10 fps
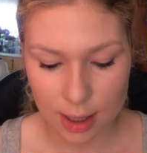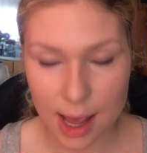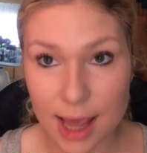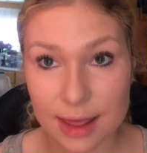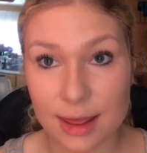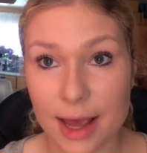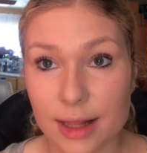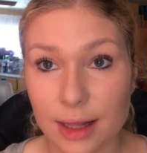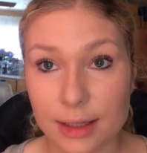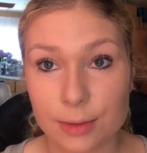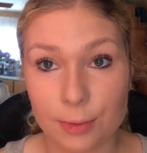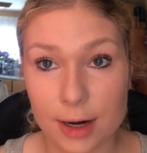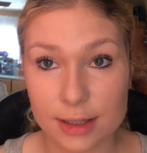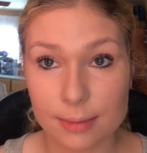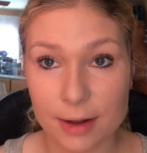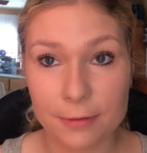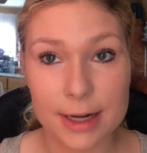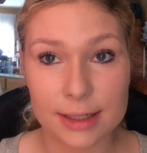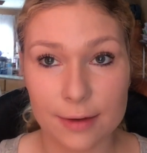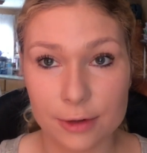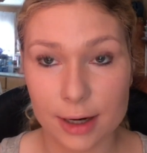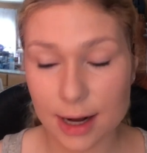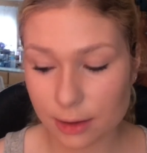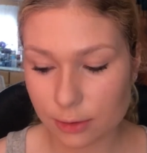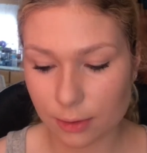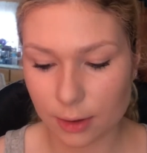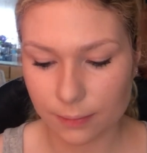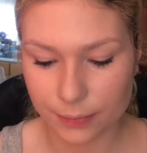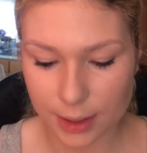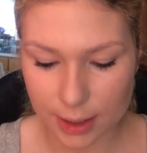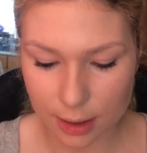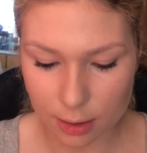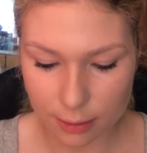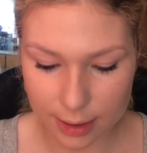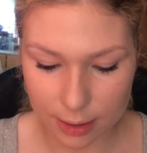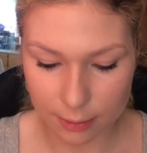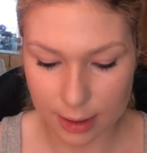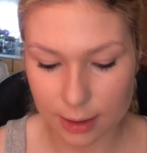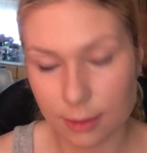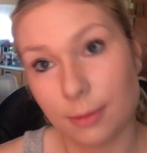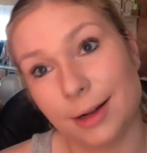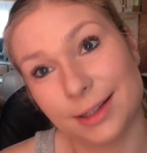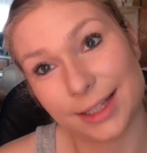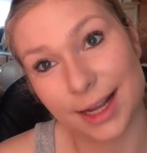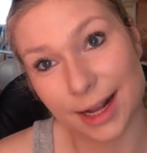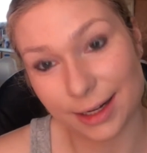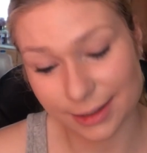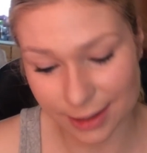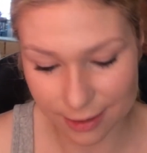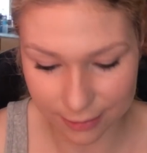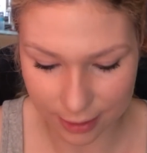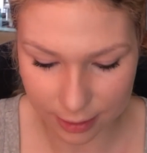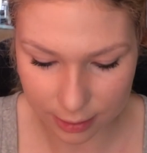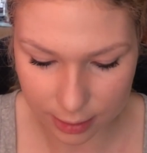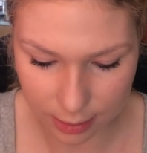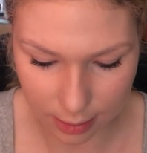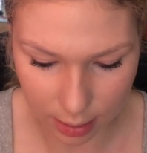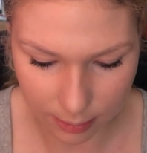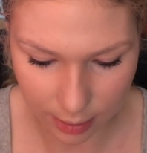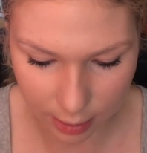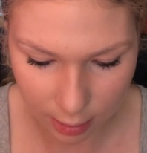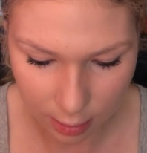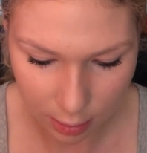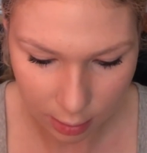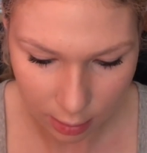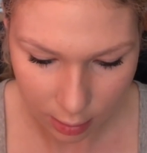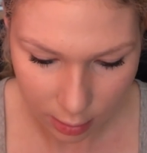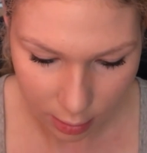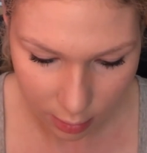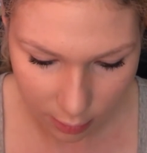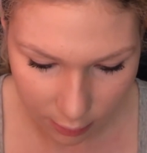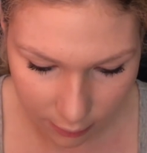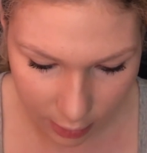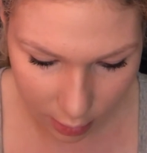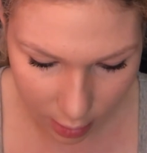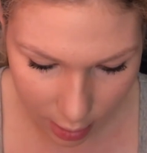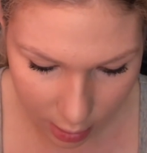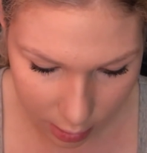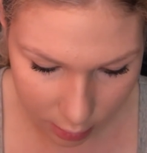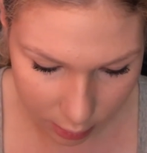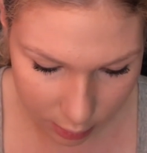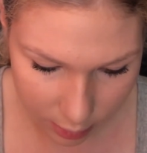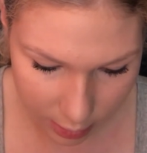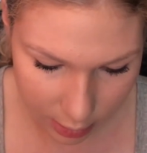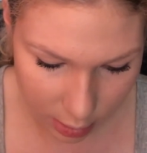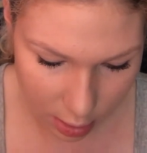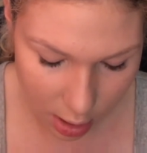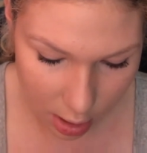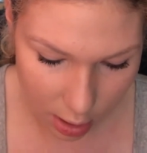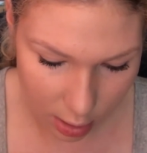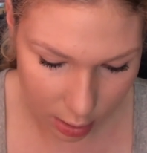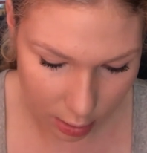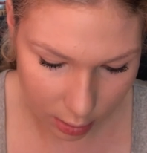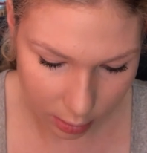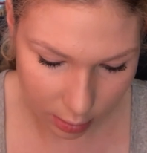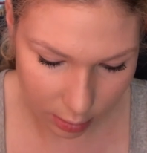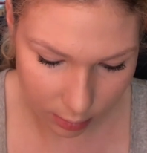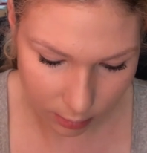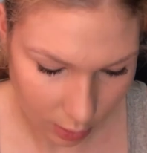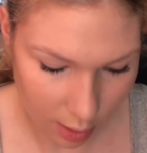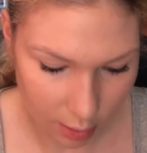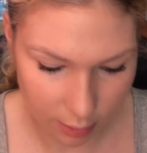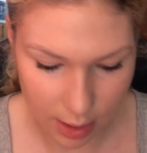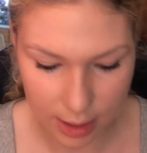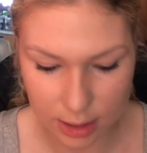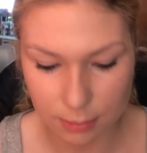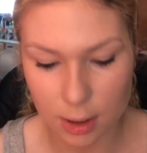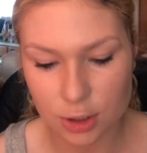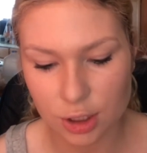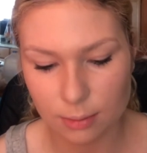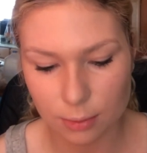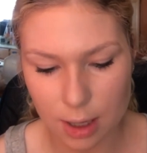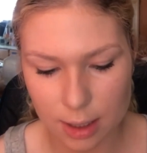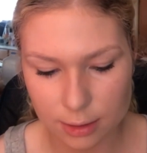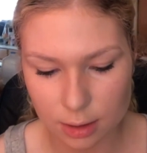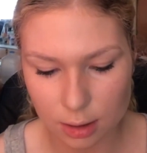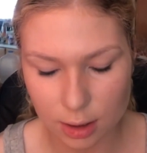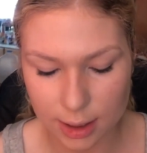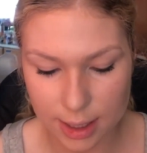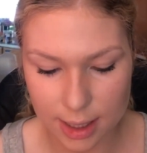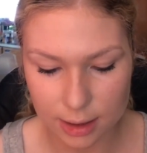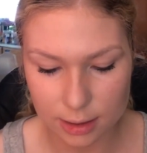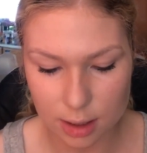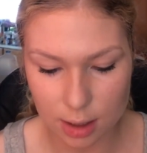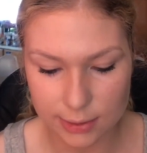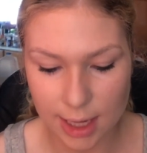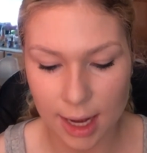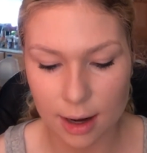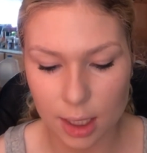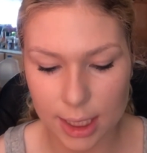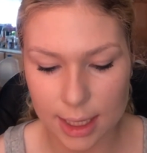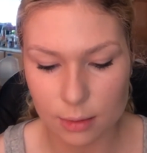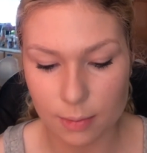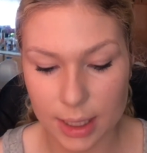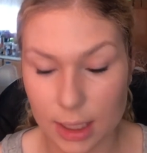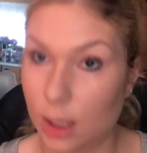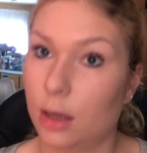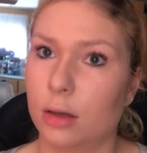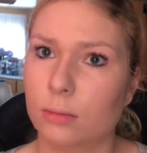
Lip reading: I then like to bronze up my face after I contour, and I go in with, once again it's covered, so let me figure out what it's called. Alright, it's blushing bronzer, again, it's called Karrie and Big.